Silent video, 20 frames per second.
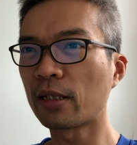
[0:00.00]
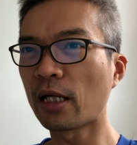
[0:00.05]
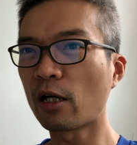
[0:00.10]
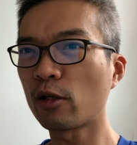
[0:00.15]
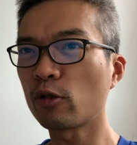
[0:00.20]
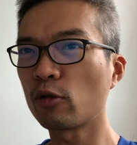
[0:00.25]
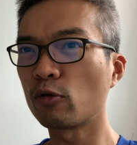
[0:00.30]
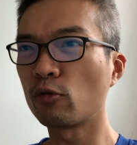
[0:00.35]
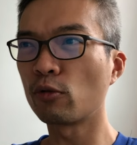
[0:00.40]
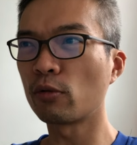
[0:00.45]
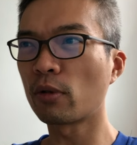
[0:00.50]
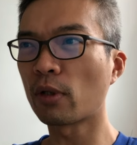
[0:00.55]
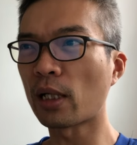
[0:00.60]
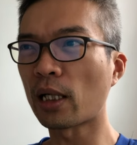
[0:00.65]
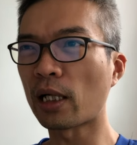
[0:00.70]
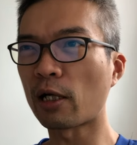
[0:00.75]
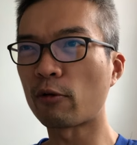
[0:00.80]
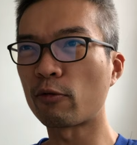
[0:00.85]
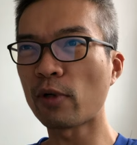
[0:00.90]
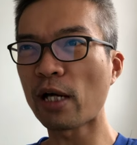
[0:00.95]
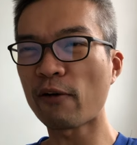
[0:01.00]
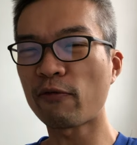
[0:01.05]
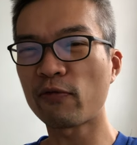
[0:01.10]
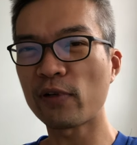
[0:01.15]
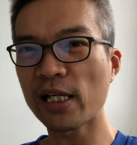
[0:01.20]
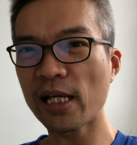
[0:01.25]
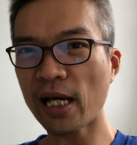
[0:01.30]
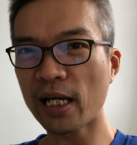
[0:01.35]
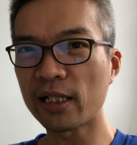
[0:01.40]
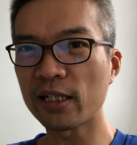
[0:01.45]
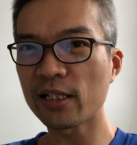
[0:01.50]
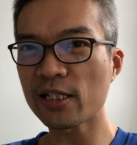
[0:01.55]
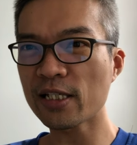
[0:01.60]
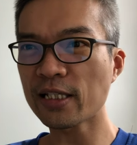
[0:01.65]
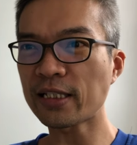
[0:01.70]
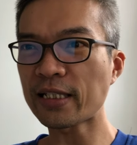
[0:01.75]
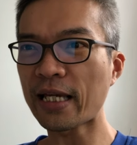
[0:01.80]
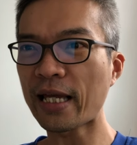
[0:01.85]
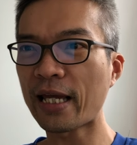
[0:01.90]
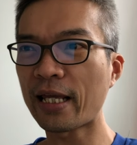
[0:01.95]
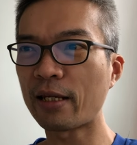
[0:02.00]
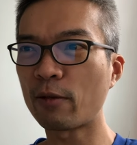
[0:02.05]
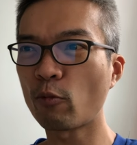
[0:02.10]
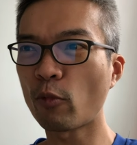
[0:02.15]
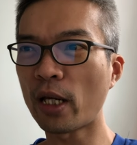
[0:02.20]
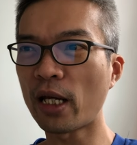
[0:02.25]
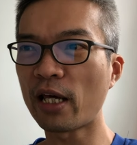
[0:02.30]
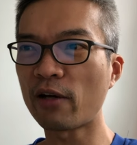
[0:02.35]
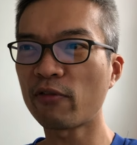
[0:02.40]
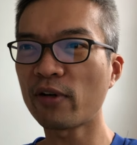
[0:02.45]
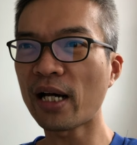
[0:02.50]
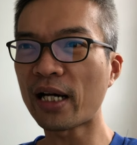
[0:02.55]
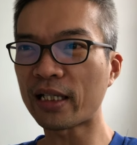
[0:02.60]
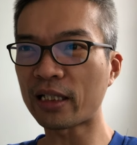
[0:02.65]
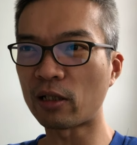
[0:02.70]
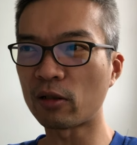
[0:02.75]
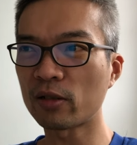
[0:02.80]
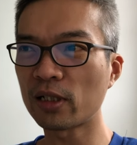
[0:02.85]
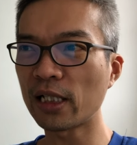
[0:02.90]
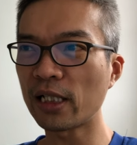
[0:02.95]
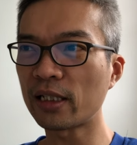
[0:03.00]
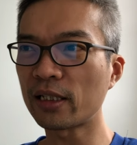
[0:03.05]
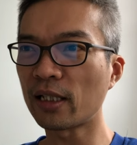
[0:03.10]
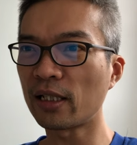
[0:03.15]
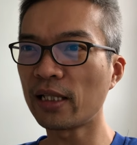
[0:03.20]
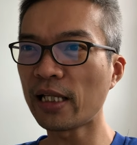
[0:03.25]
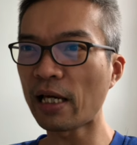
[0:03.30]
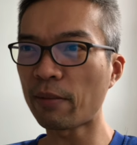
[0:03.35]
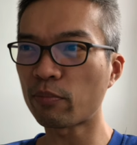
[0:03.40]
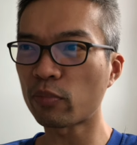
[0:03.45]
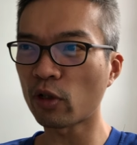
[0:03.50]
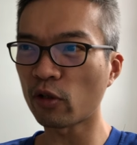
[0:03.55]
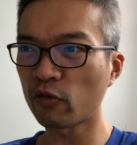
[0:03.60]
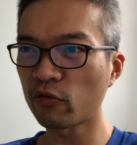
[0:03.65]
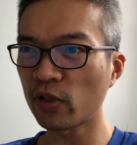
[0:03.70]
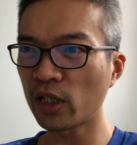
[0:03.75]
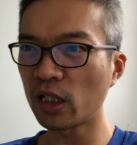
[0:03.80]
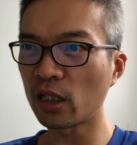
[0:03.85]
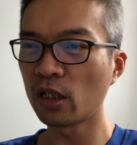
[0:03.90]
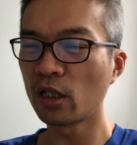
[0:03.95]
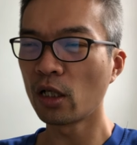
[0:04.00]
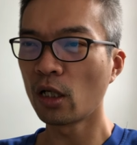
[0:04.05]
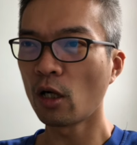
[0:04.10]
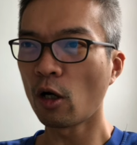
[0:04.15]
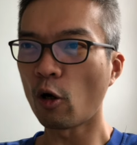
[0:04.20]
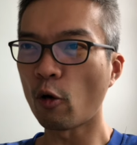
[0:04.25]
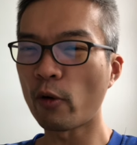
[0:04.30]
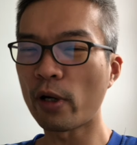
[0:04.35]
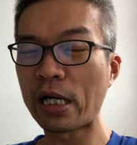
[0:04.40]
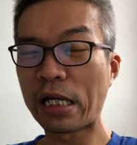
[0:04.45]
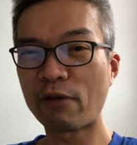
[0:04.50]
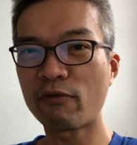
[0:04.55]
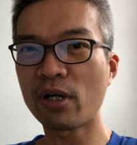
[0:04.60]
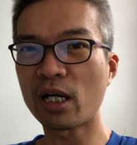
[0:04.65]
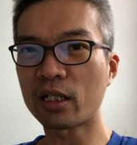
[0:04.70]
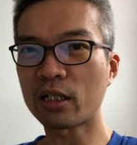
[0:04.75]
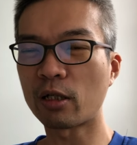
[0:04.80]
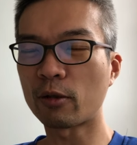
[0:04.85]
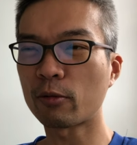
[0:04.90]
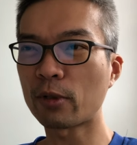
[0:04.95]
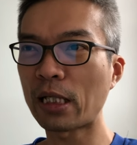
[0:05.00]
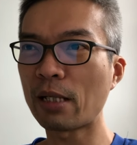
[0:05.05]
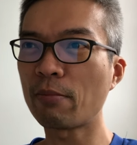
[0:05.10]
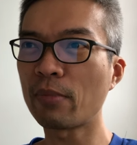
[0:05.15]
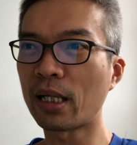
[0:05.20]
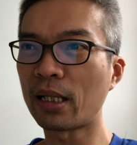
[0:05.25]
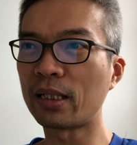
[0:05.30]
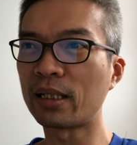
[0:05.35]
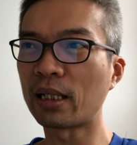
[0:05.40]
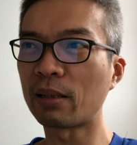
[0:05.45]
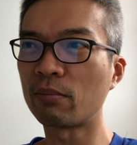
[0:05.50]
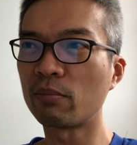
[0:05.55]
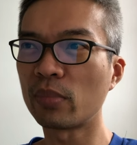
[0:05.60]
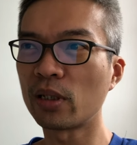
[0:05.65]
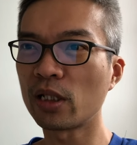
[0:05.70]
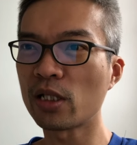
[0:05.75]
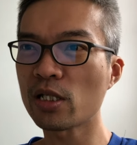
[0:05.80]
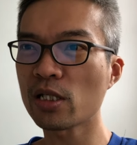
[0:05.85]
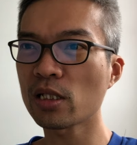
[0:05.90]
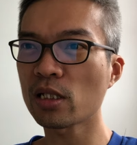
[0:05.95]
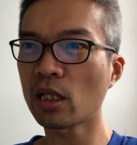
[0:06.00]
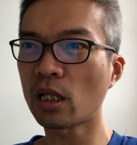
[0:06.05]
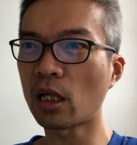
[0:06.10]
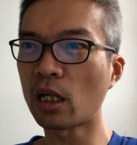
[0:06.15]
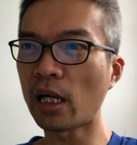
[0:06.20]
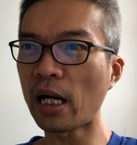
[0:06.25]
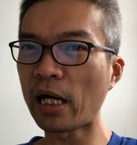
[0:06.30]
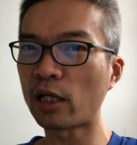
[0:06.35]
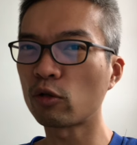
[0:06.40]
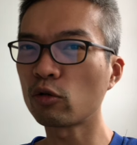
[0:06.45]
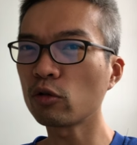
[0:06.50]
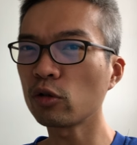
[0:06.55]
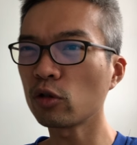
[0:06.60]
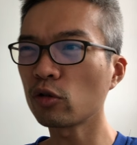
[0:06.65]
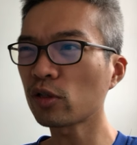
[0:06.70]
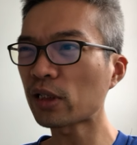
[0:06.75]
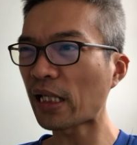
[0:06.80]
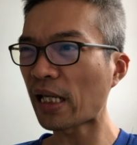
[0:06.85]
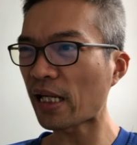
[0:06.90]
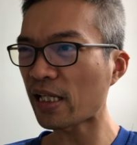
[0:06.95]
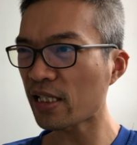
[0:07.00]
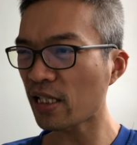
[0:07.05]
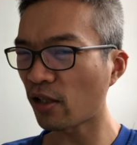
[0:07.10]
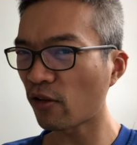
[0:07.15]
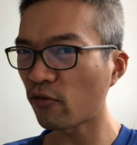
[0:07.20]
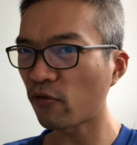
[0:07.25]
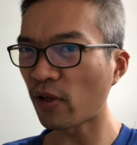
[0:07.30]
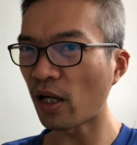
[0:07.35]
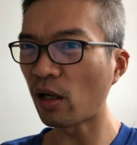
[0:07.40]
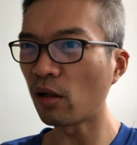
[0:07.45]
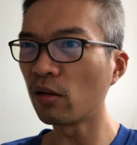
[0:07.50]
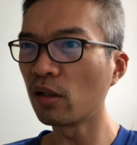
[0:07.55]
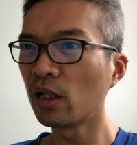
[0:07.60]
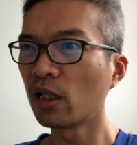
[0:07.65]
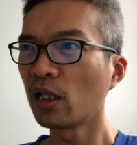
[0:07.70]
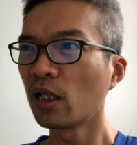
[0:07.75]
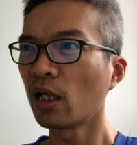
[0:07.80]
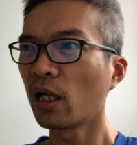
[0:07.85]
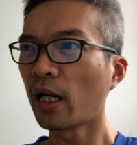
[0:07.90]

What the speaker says: now you roughly understand whenever I calculate the net profit or whenever I calculate my numbers, I do use an Excel file